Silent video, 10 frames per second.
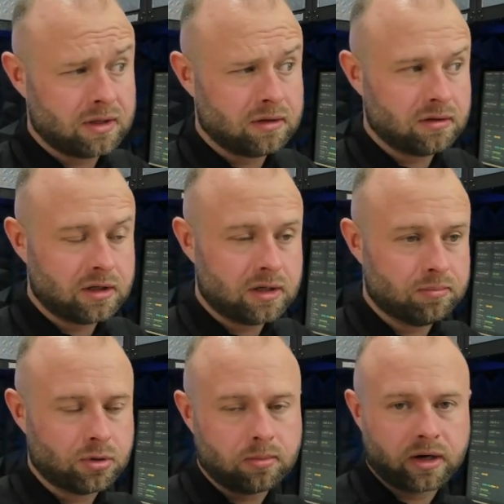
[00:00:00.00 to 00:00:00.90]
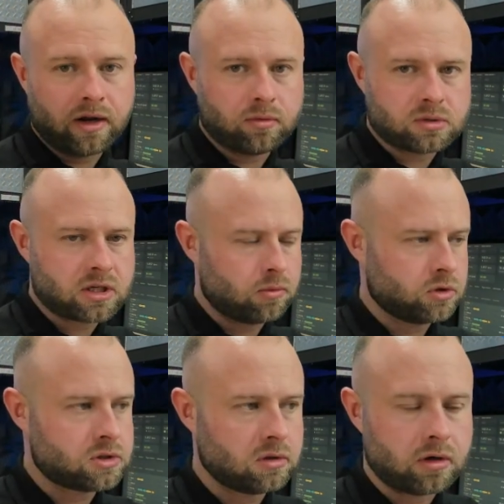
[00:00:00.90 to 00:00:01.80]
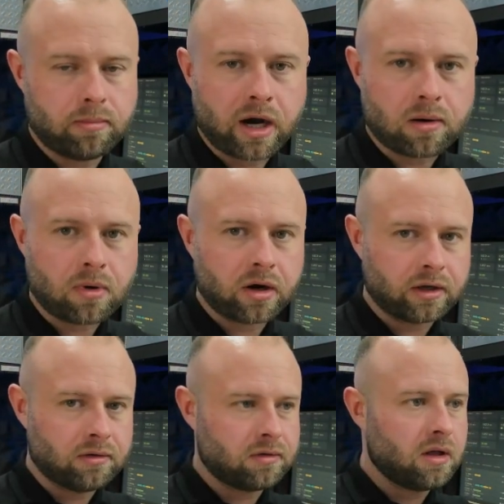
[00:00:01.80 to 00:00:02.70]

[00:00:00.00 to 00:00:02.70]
in the bull market. Everyone's saying we're still in a bear market.